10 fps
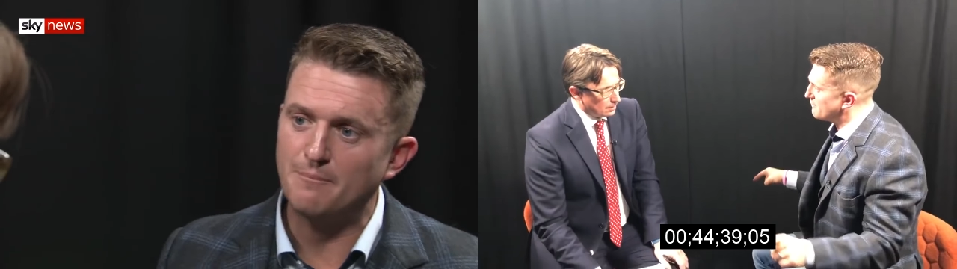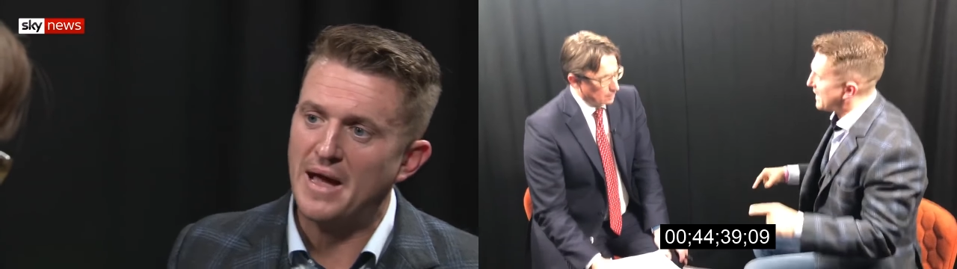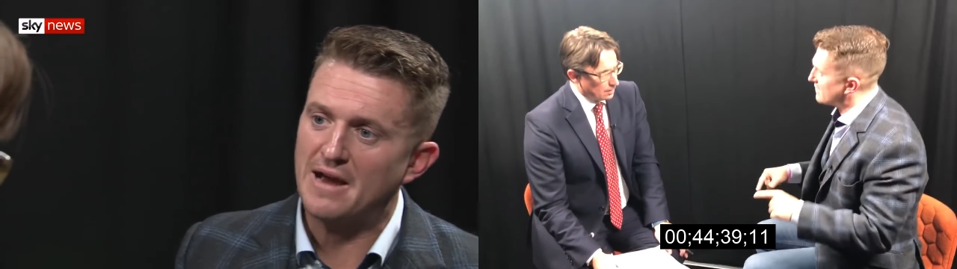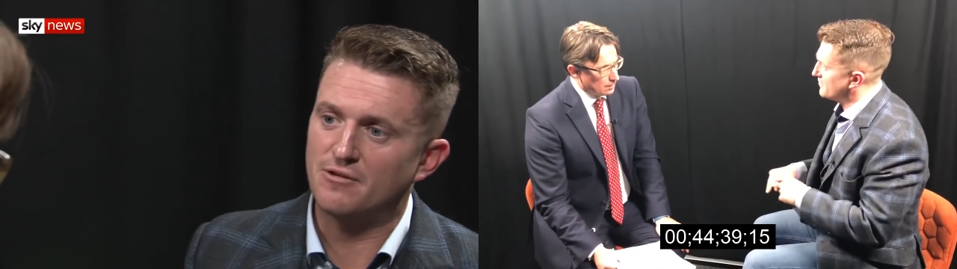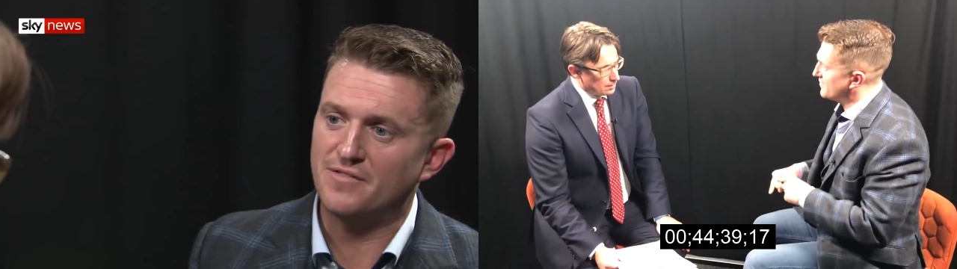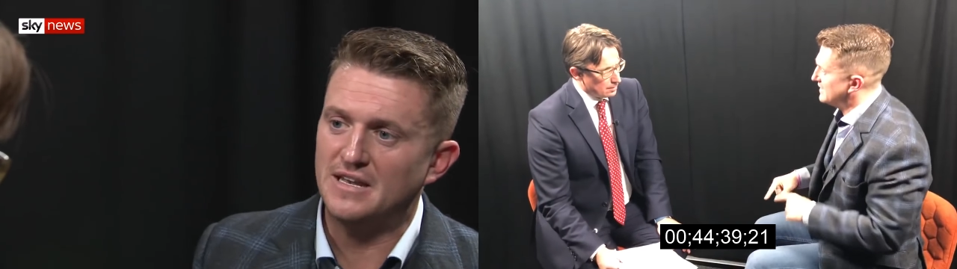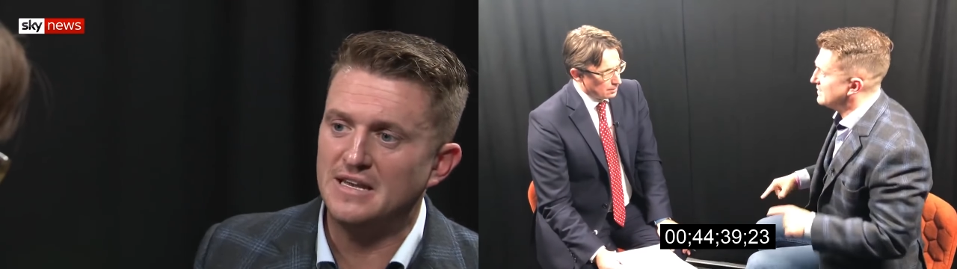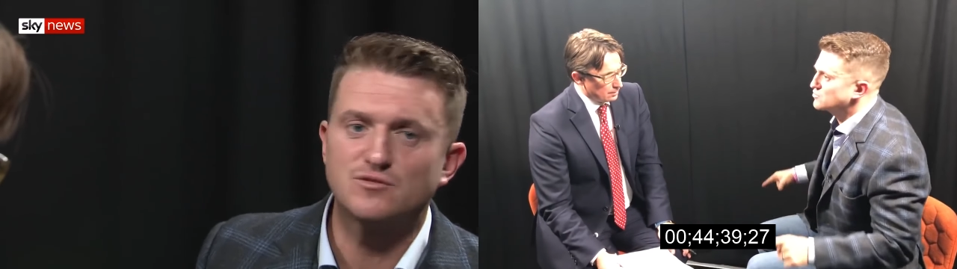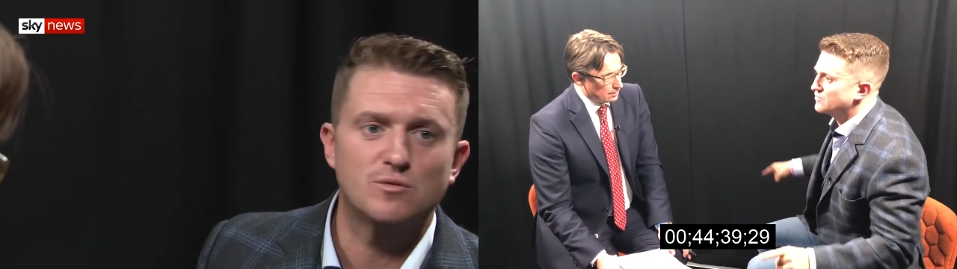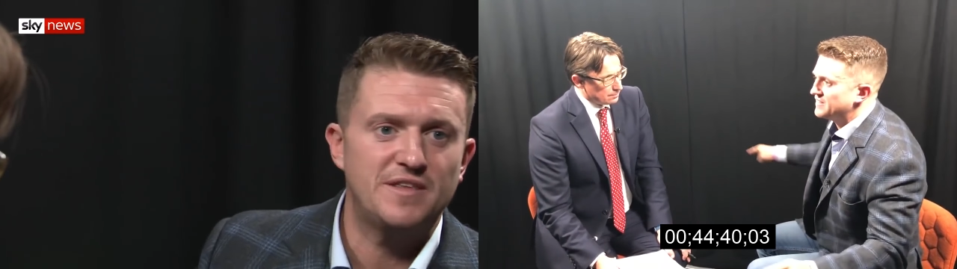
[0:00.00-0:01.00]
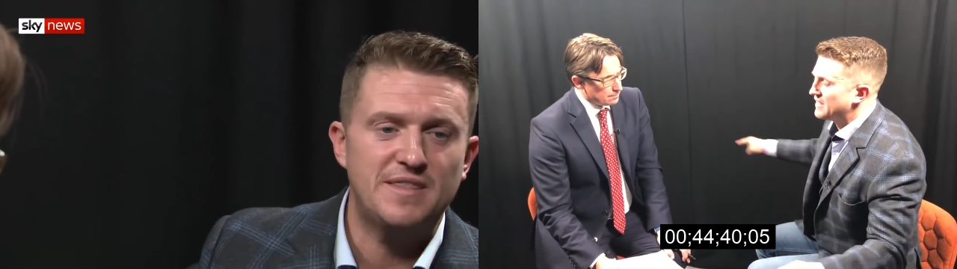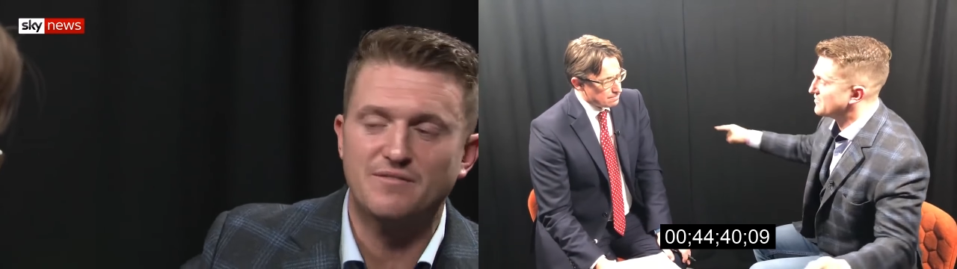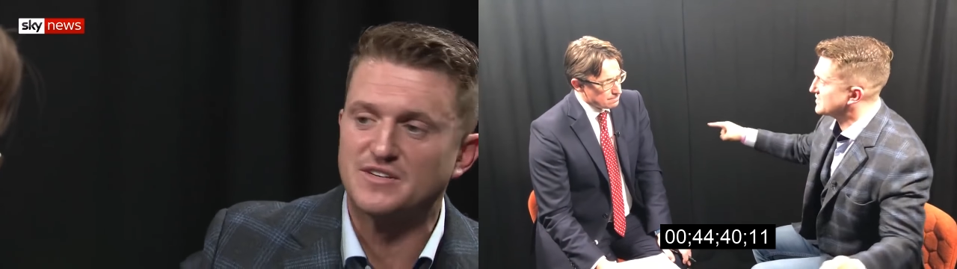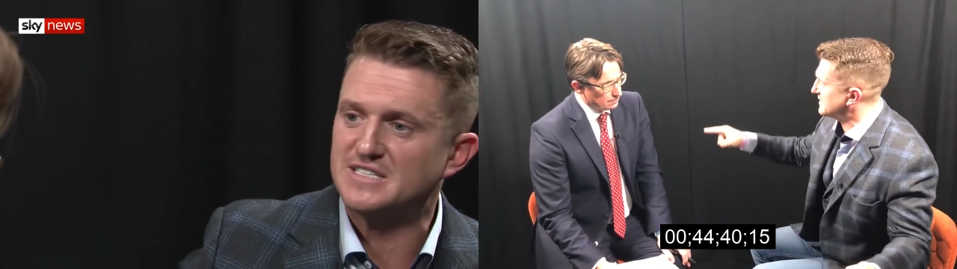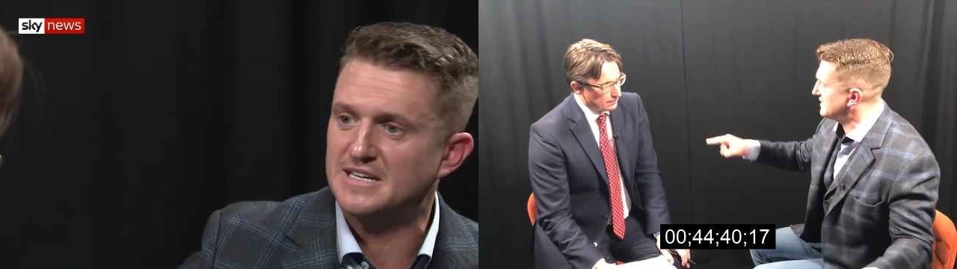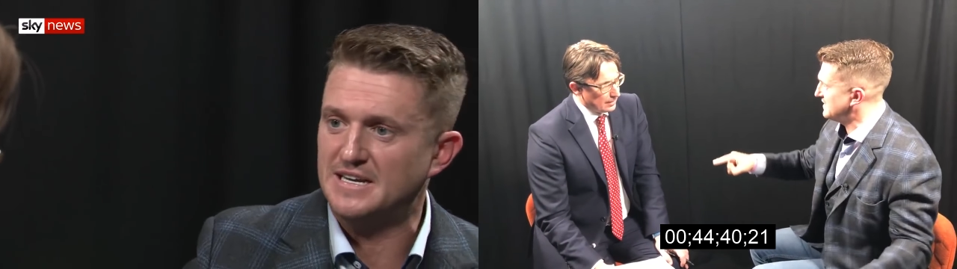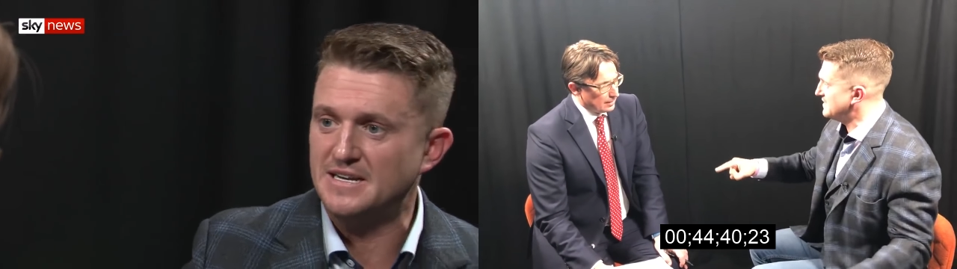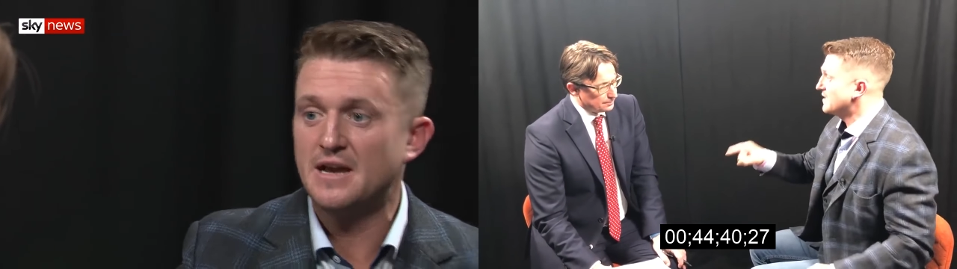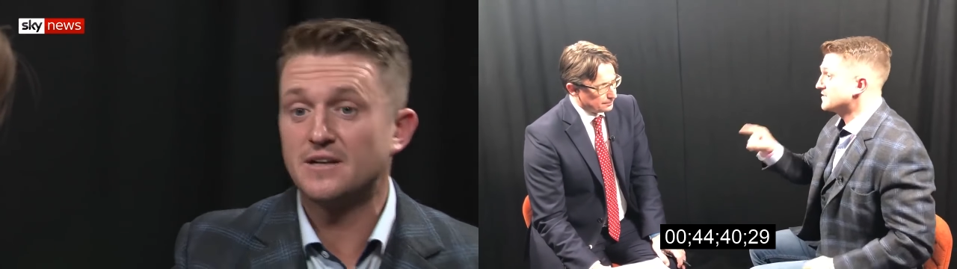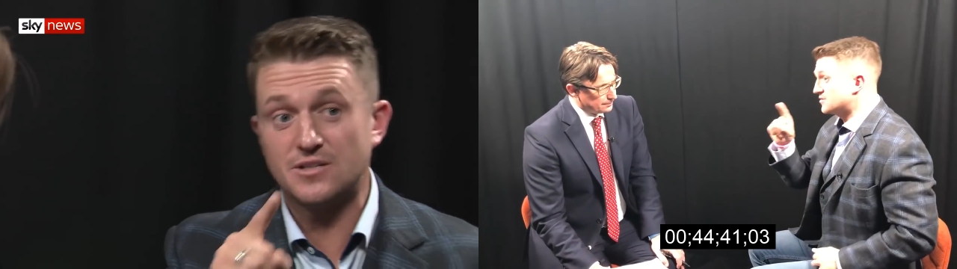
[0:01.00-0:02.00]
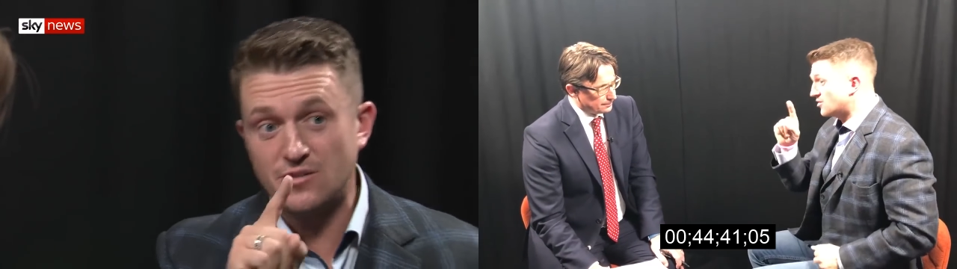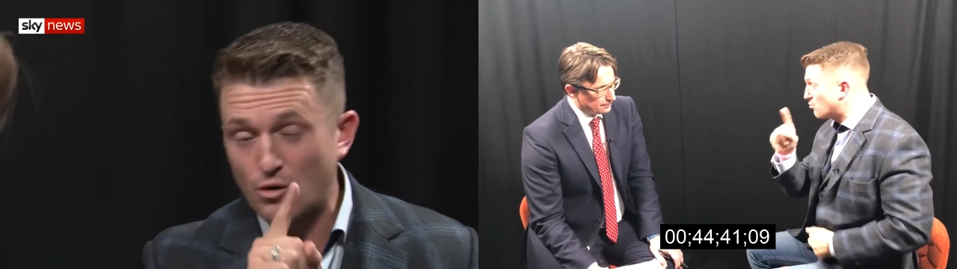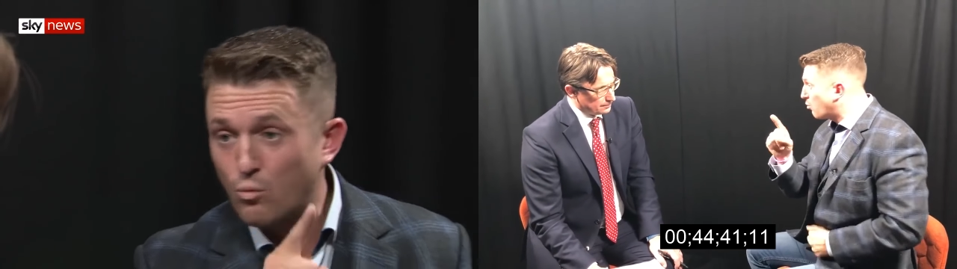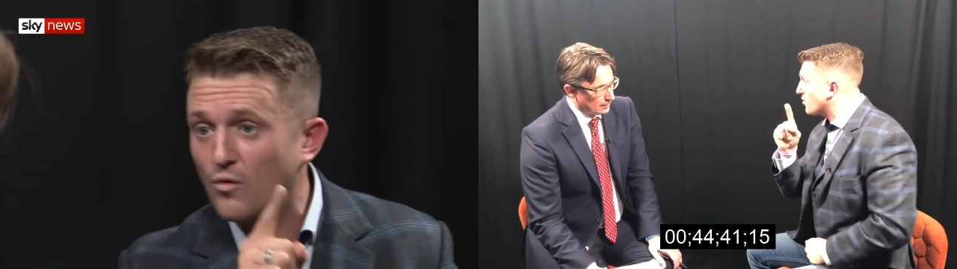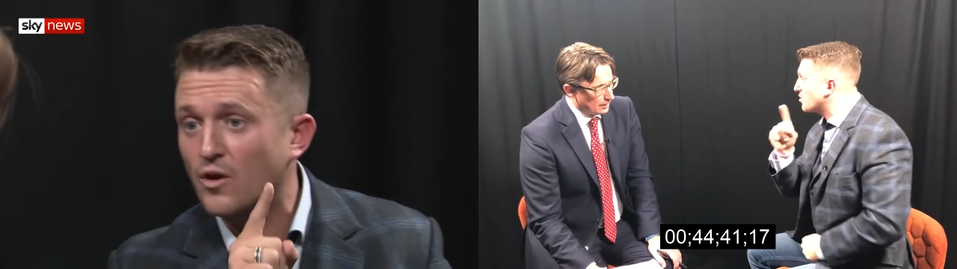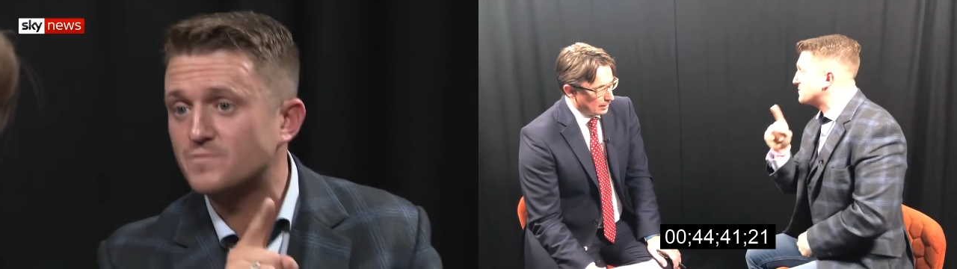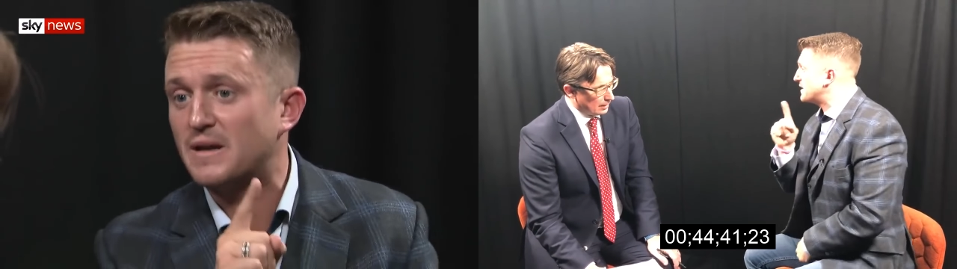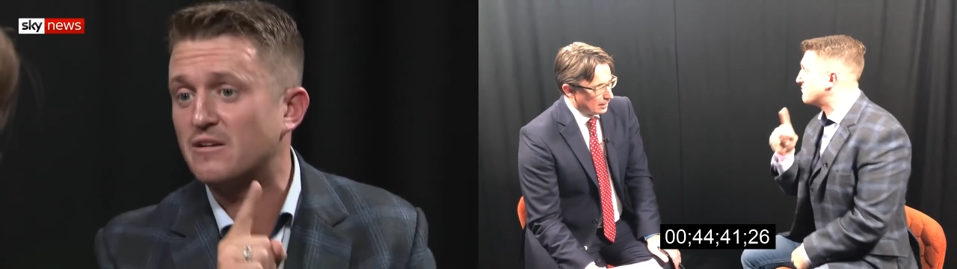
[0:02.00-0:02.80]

Speaker 1: and parent that lives within that vicinity to know what those